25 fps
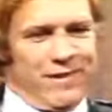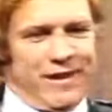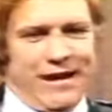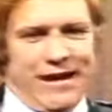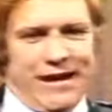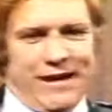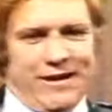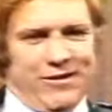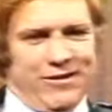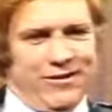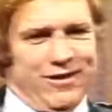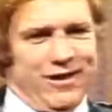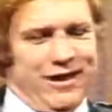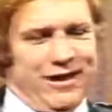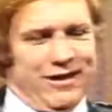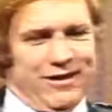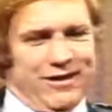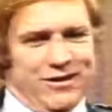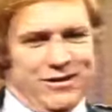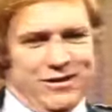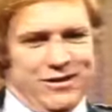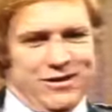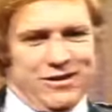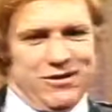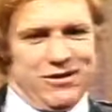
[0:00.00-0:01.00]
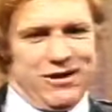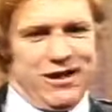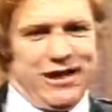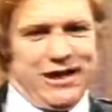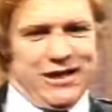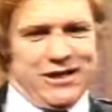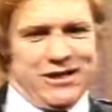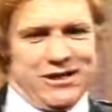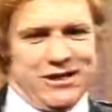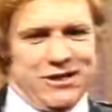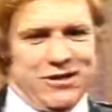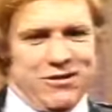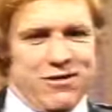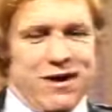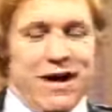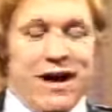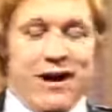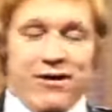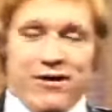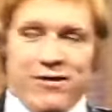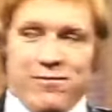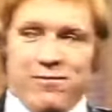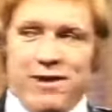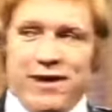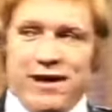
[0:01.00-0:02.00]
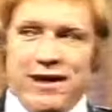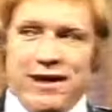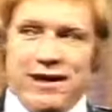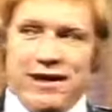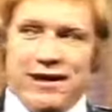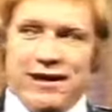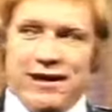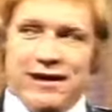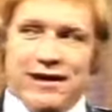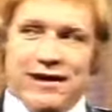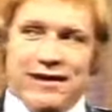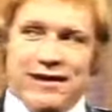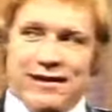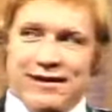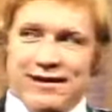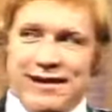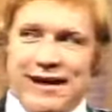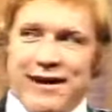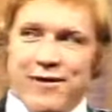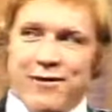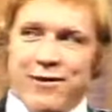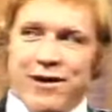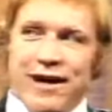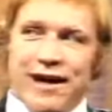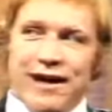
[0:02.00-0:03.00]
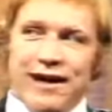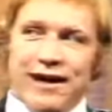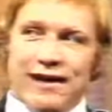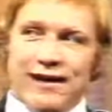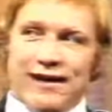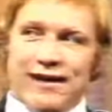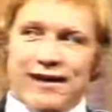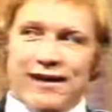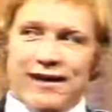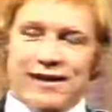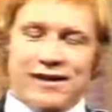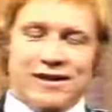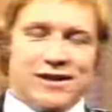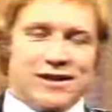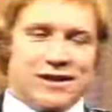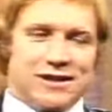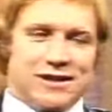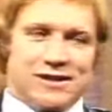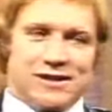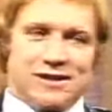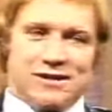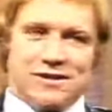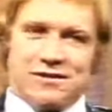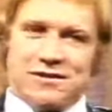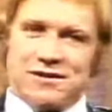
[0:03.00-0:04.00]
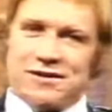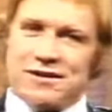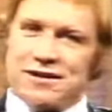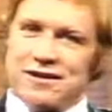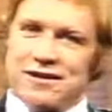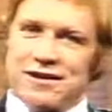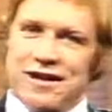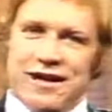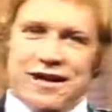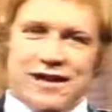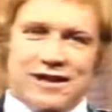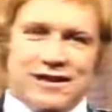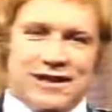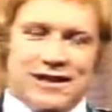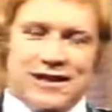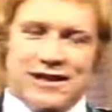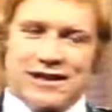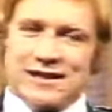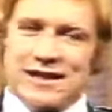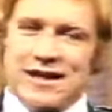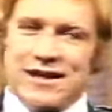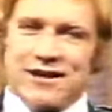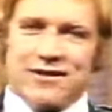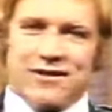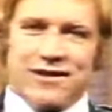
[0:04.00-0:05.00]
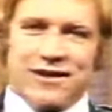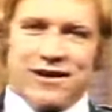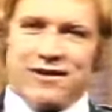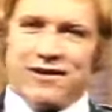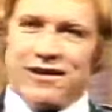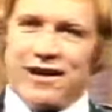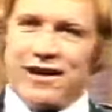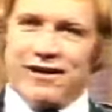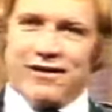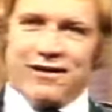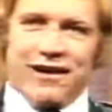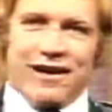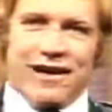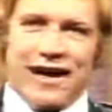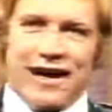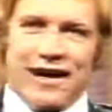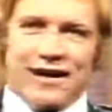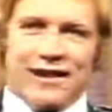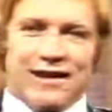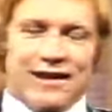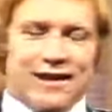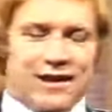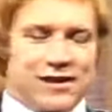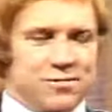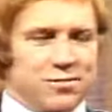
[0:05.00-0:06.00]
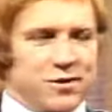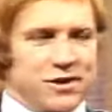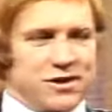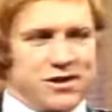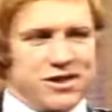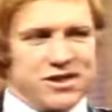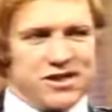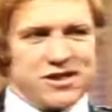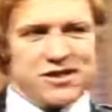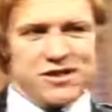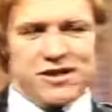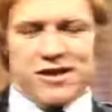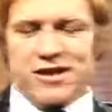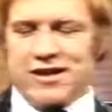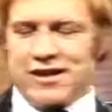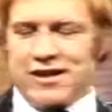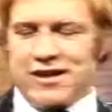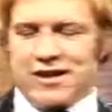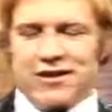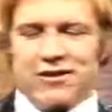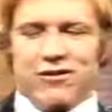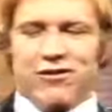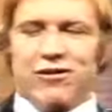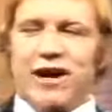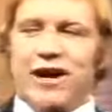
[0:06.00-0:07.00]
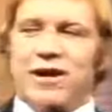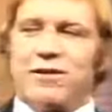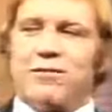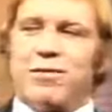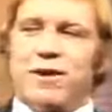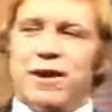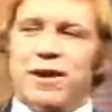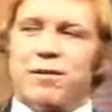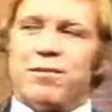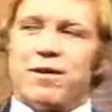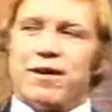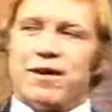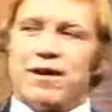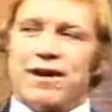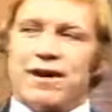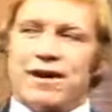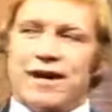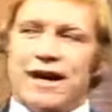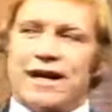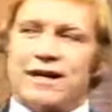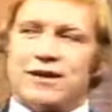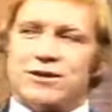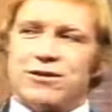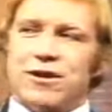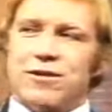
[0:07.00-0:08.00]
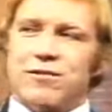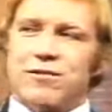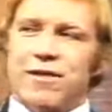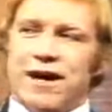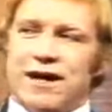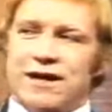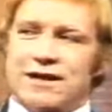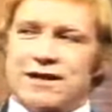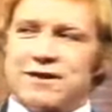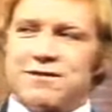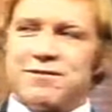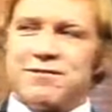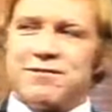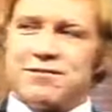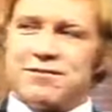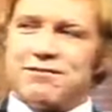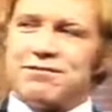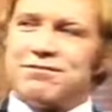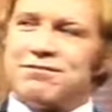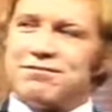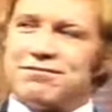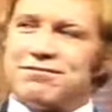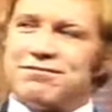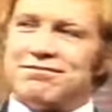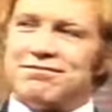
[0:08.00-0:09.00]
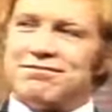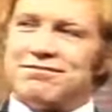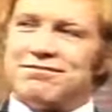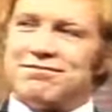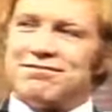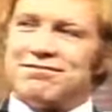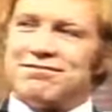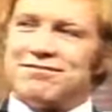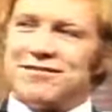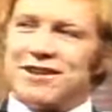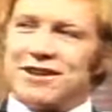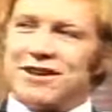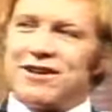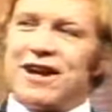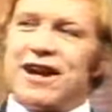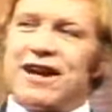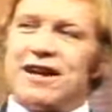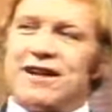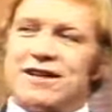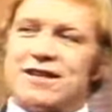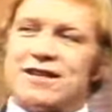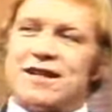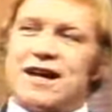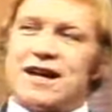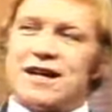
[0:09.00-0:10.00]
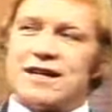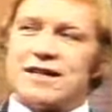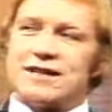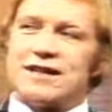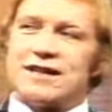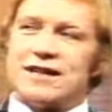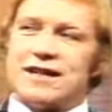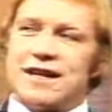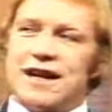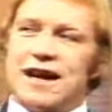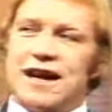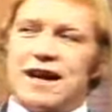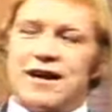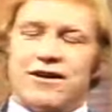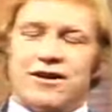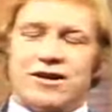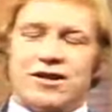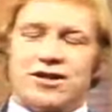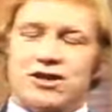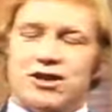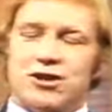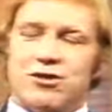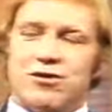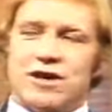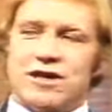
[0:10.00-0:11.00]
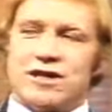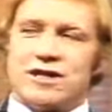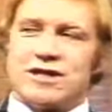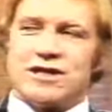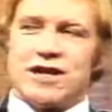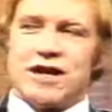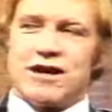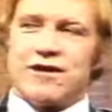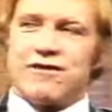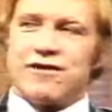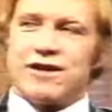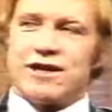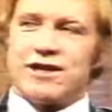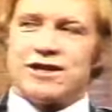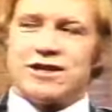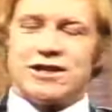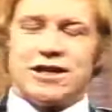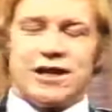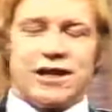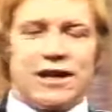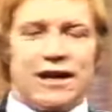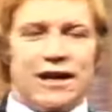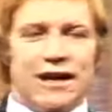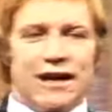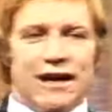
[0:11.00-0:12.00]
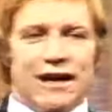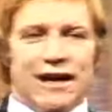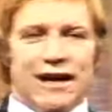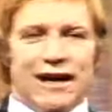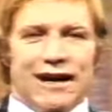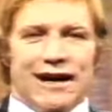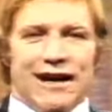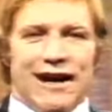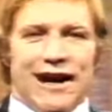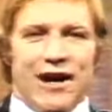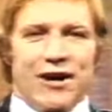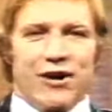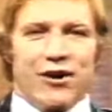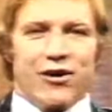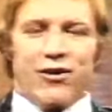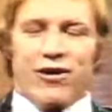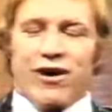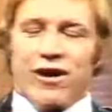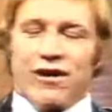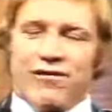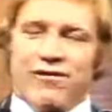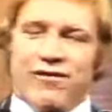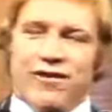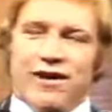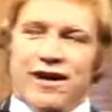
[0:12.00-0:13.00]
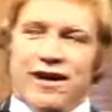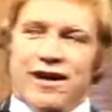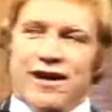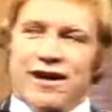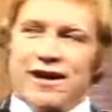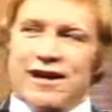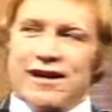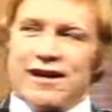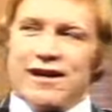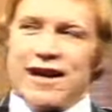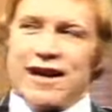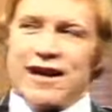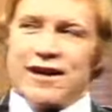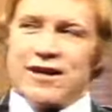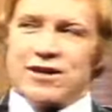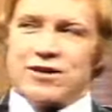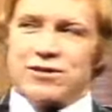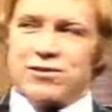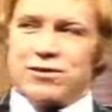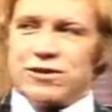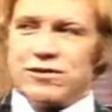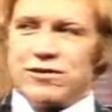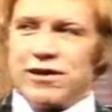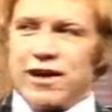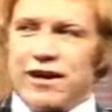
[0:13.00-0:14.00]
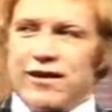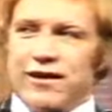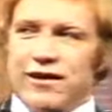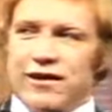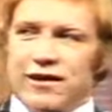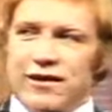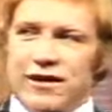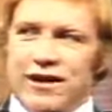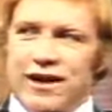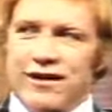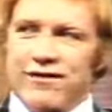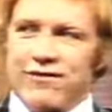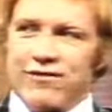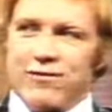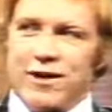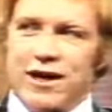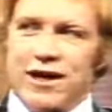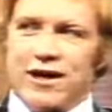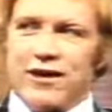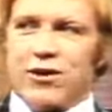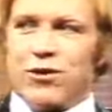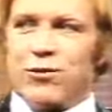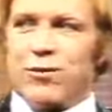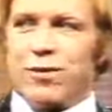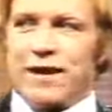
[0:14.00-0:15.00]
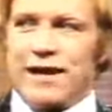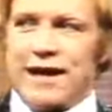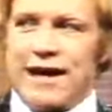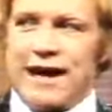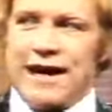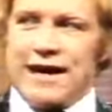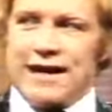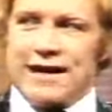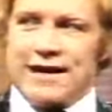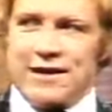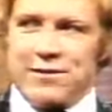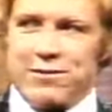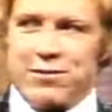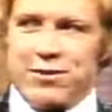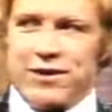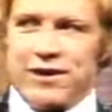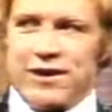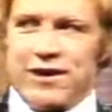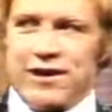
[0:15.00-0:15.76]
I don't think those two kids know how to be uh, that way. They're just two of the greatest kids, not only great, great athletes, but just great people. And that's Have what makes them the great stars that they are. They're so unselfish that I know Alfie and Anders would rather give me an open net to put